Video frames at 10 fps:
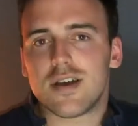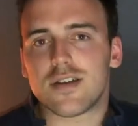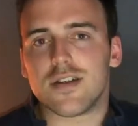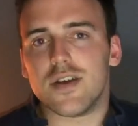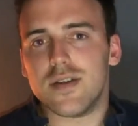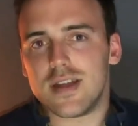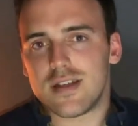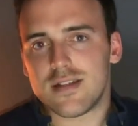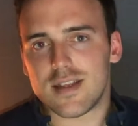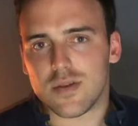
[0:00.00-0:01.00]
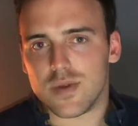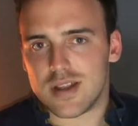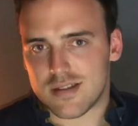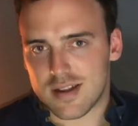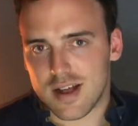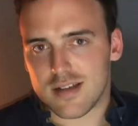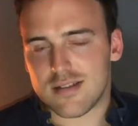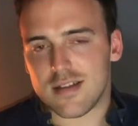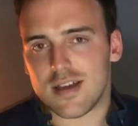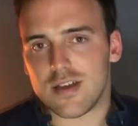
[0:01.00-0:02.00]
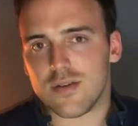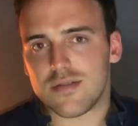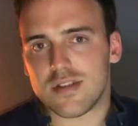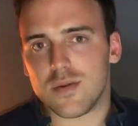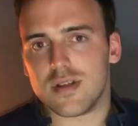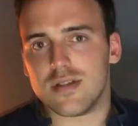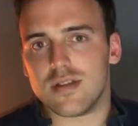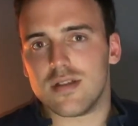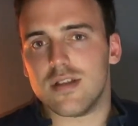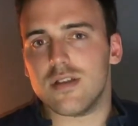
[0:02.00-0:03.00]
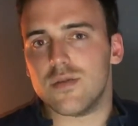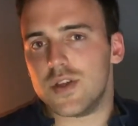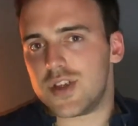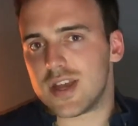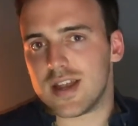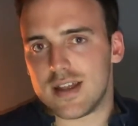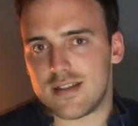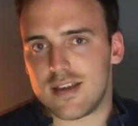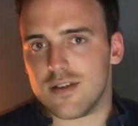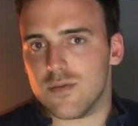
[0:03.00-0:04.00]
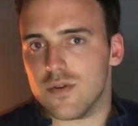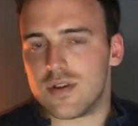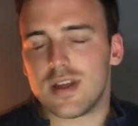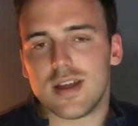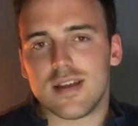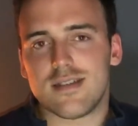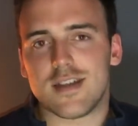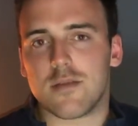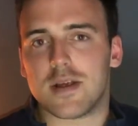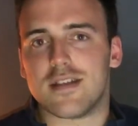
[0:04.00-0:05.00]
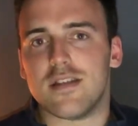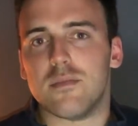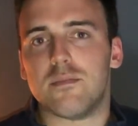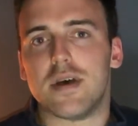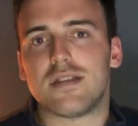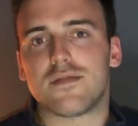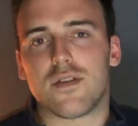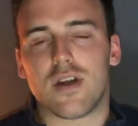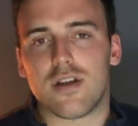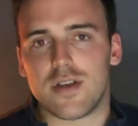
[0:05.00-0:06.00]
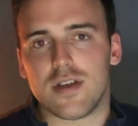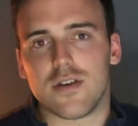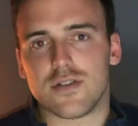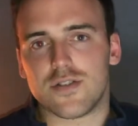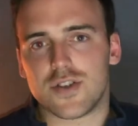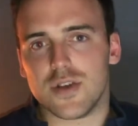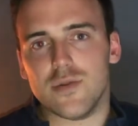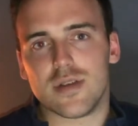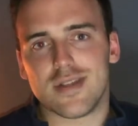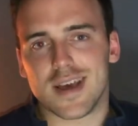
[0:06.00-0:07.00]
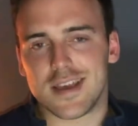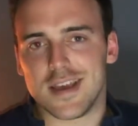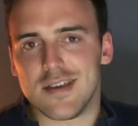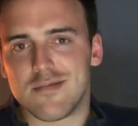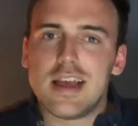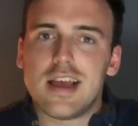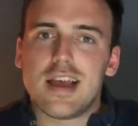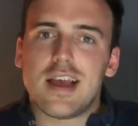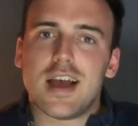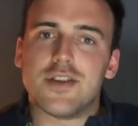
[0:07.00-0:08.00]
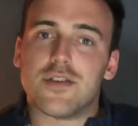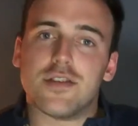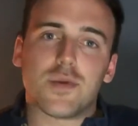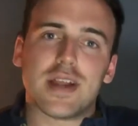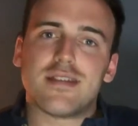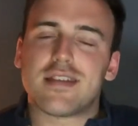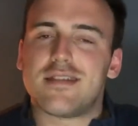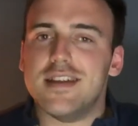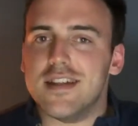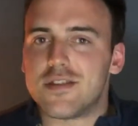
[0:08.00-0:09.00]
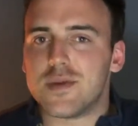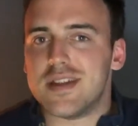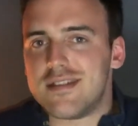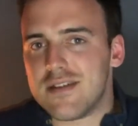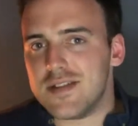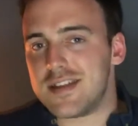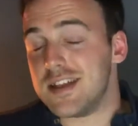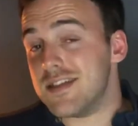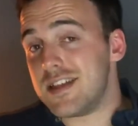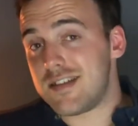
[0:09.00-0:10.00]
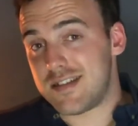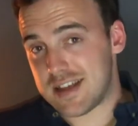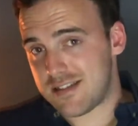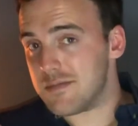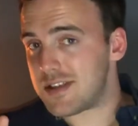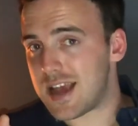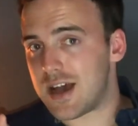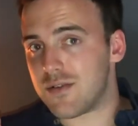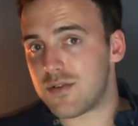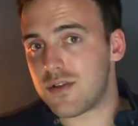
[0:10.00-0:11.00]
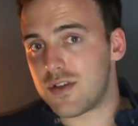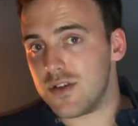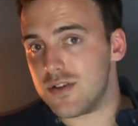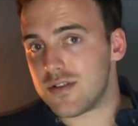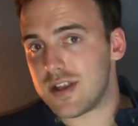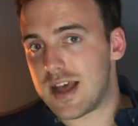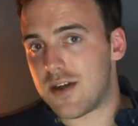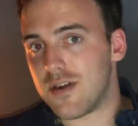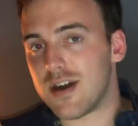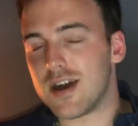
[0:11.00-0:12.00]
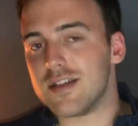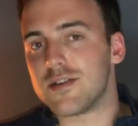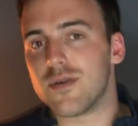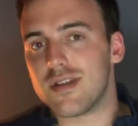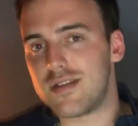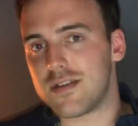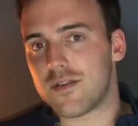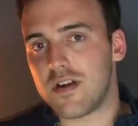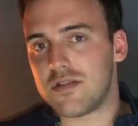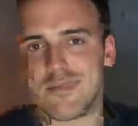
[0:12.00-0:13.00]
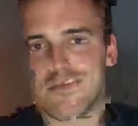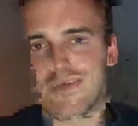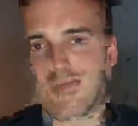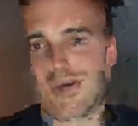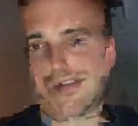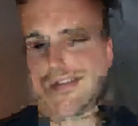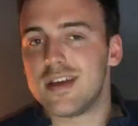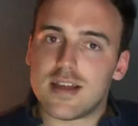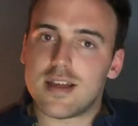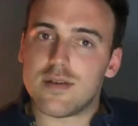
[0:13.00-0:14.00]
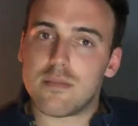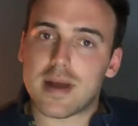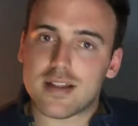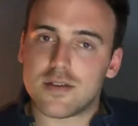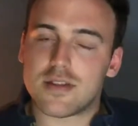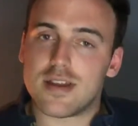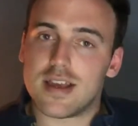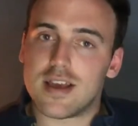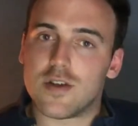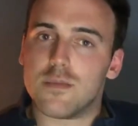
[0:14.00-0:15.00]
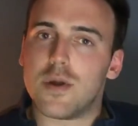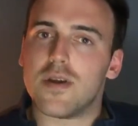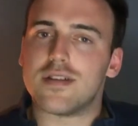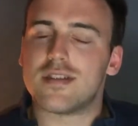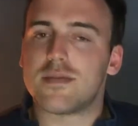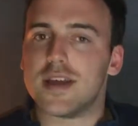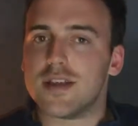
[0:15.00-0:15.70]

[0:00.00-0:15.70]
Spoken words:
Not only did it win its class, it also won the Luigi Chinetti Award, celebrating the best Ferrari on show that year. And during 2016 and 2017, this is testament to how good and how high the quality of the craftsmanship was. It went back to Italy and got put on display at the